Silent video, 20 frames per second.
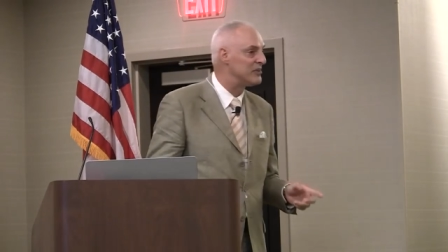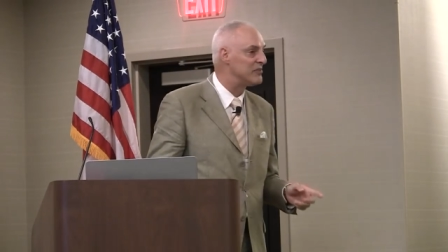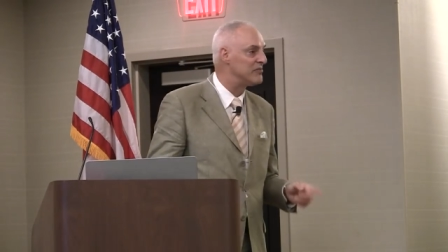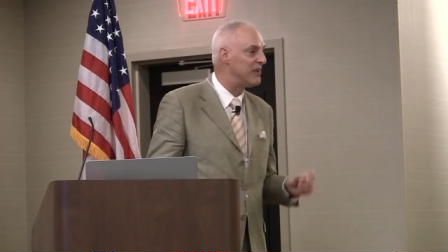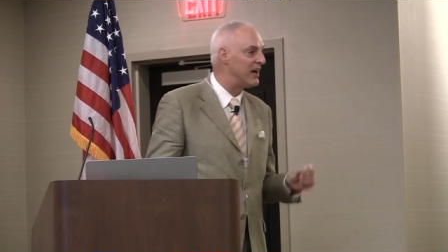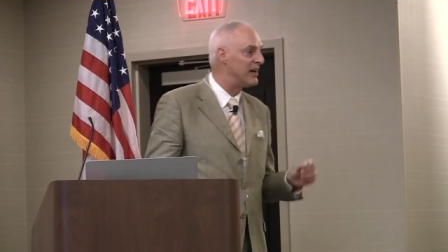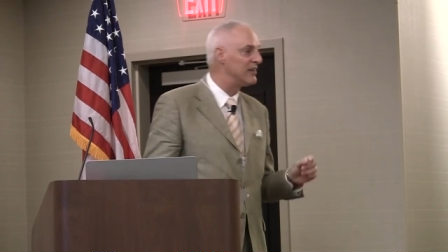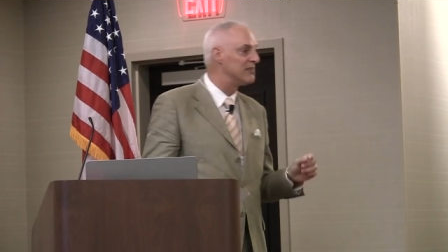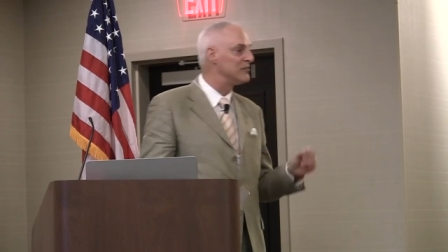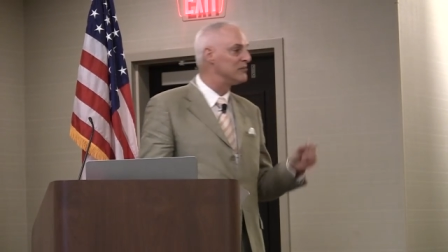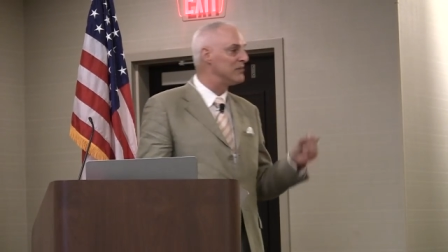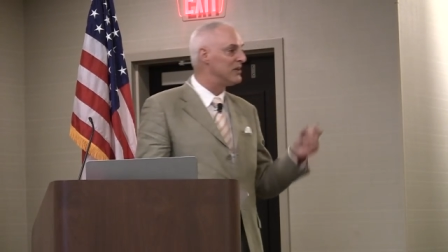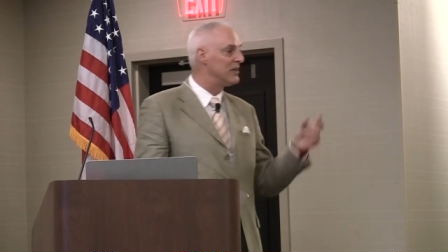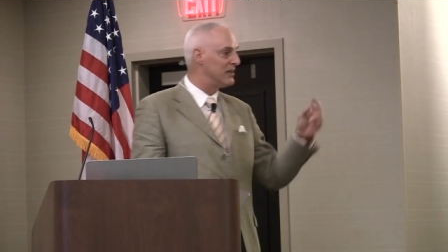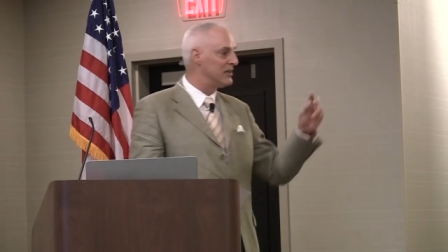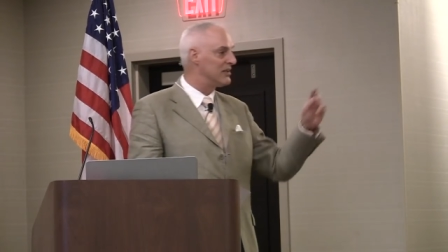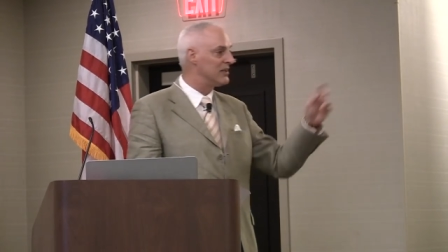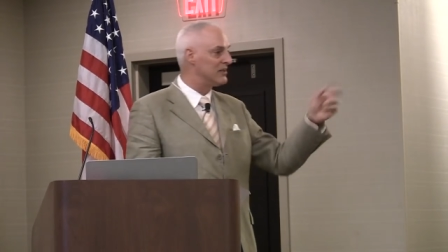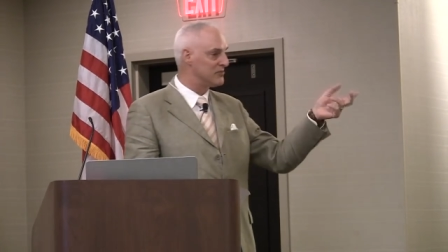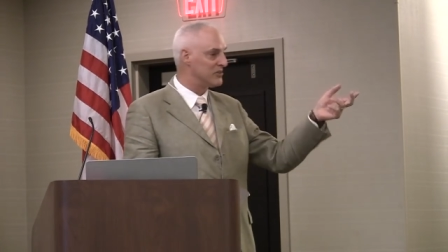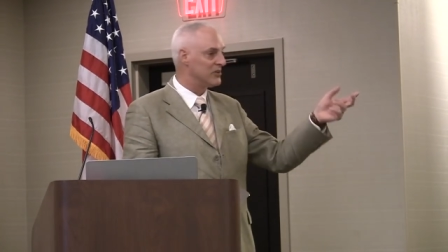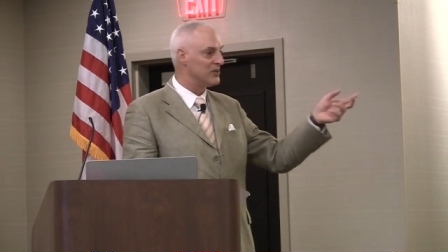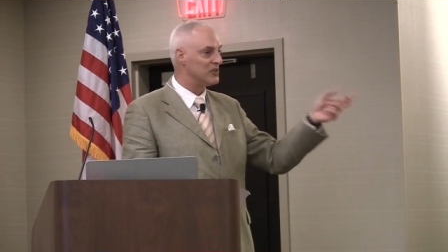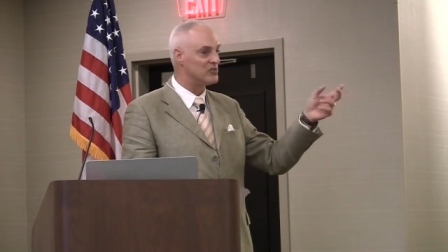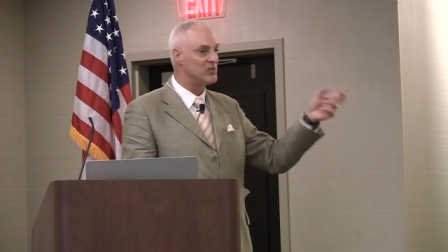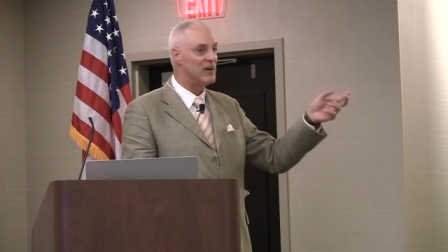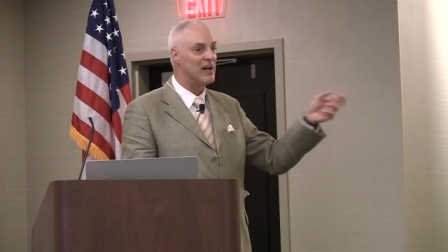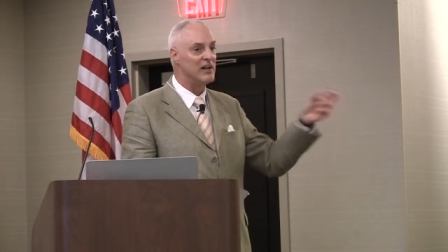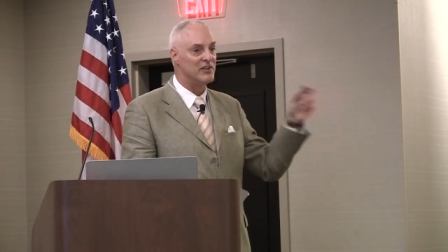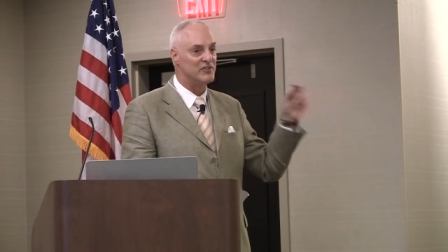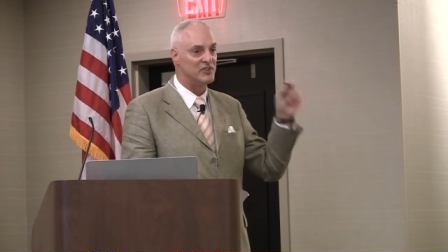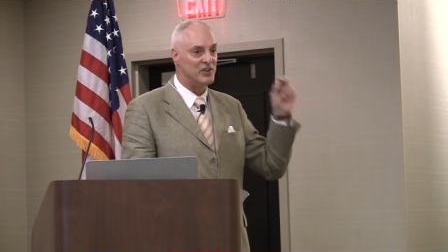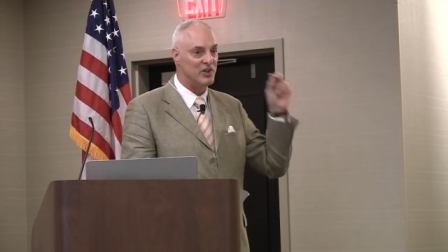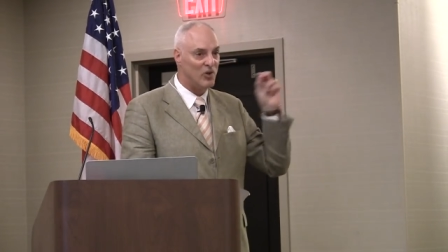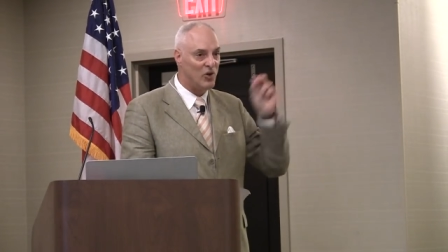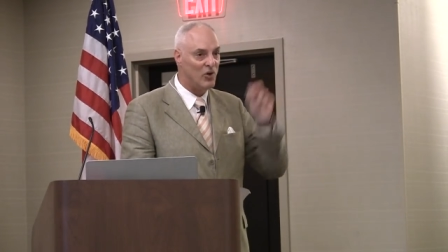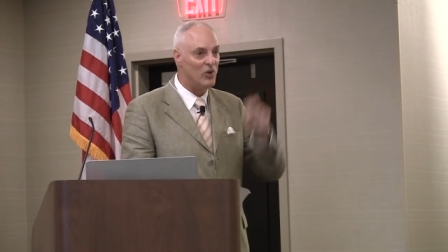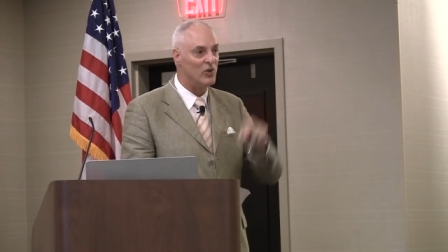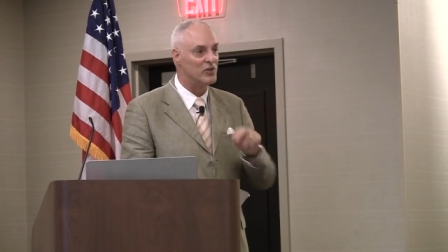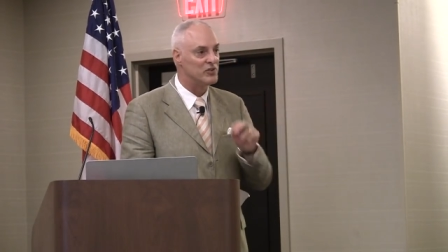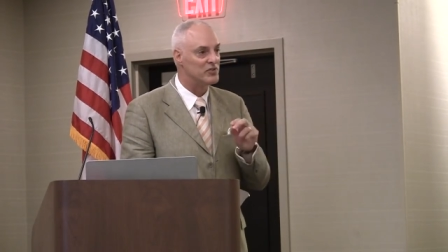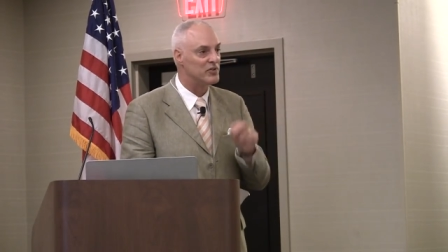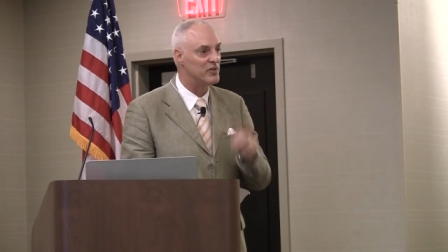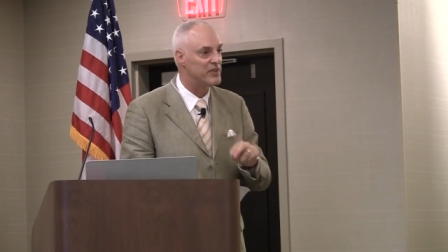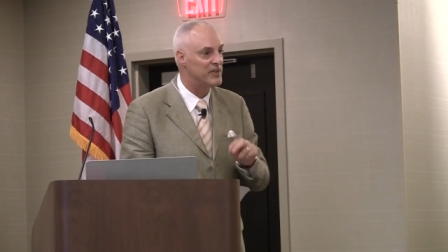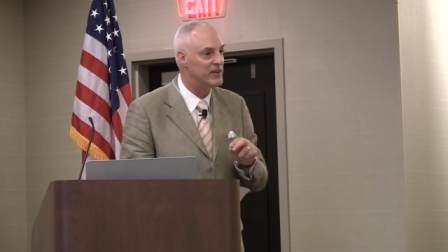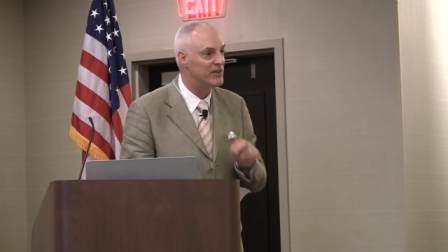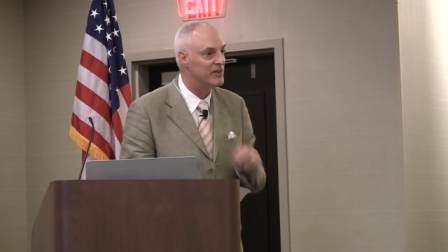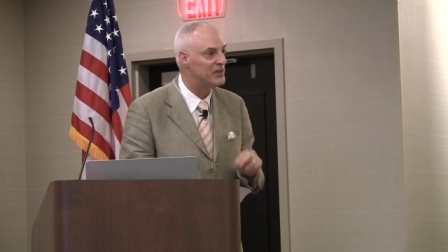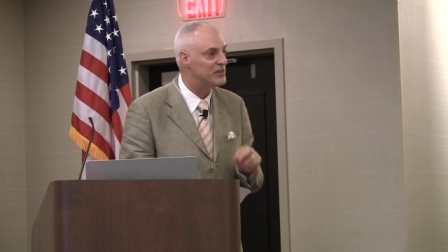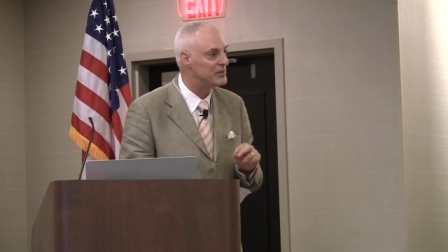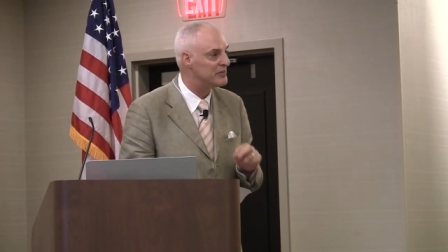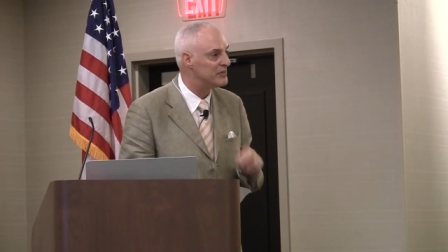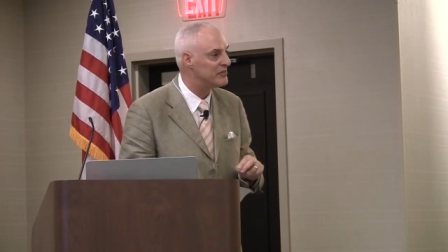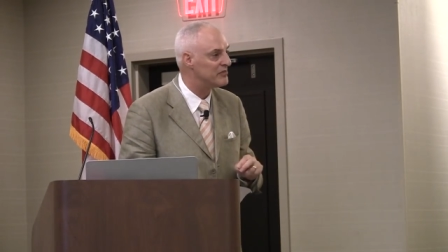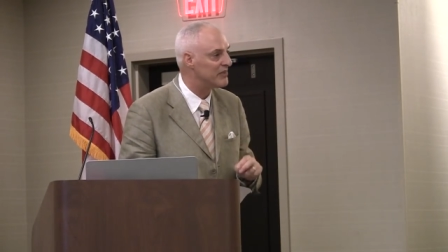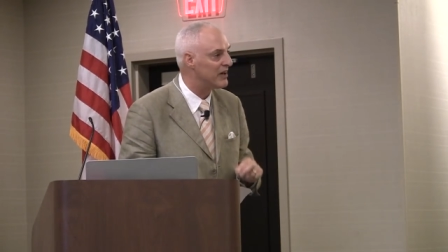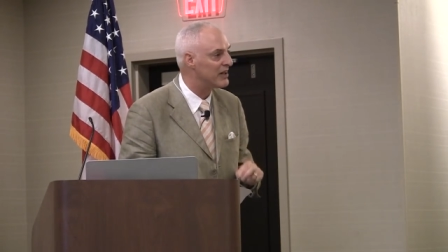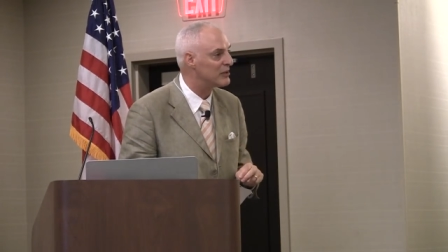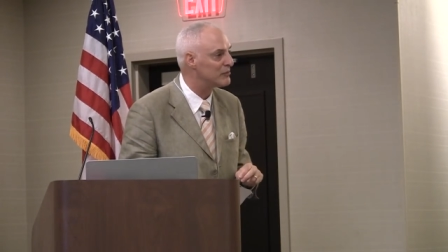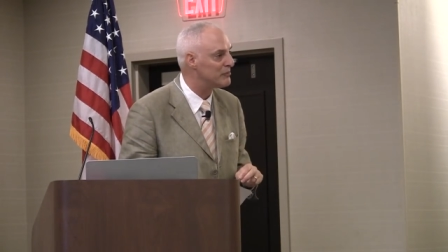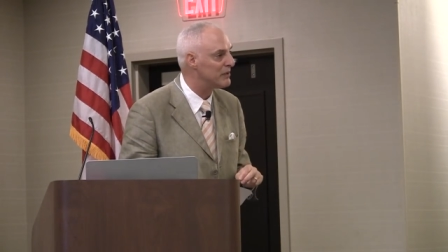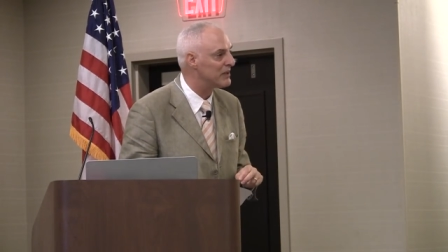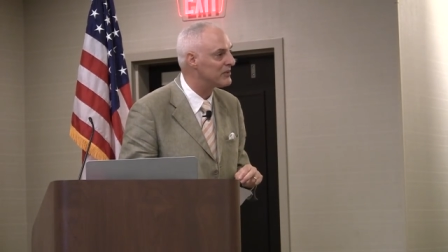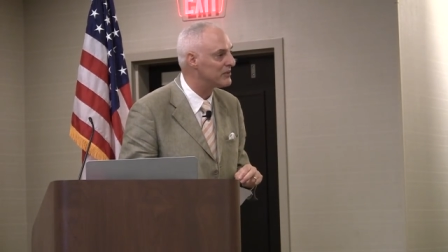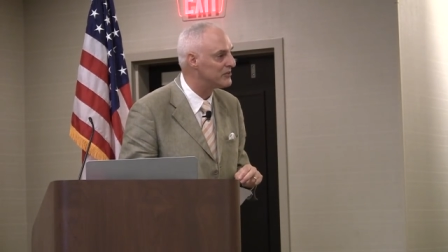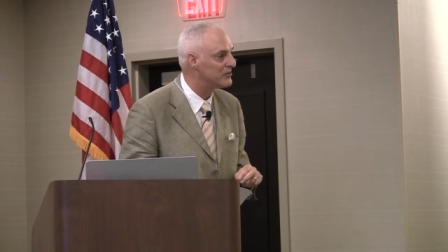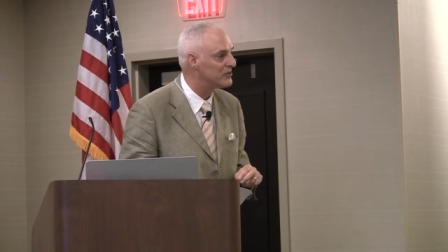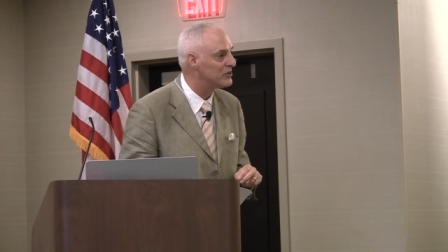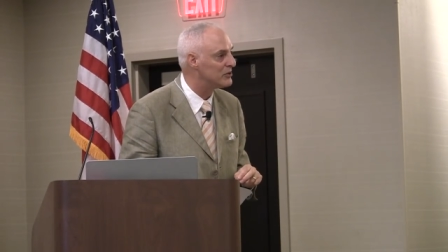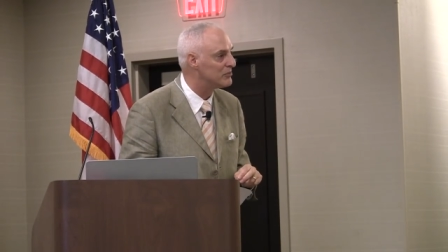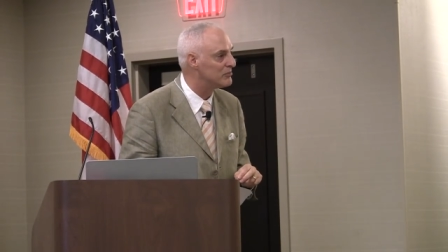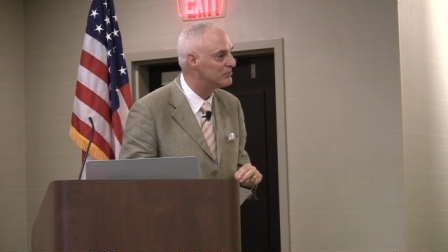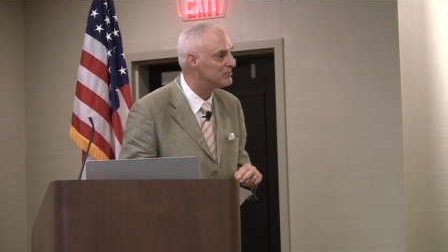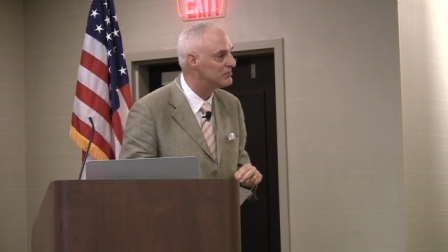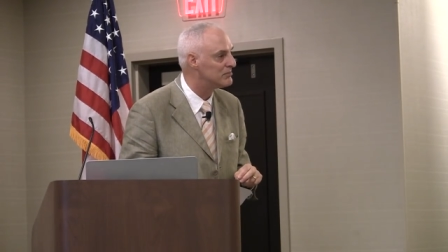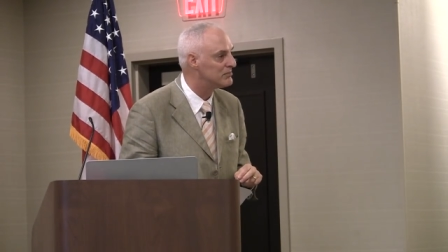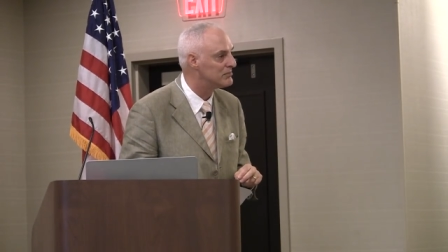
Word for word: environment, uh, for astrology, holds for theories of environmental doom?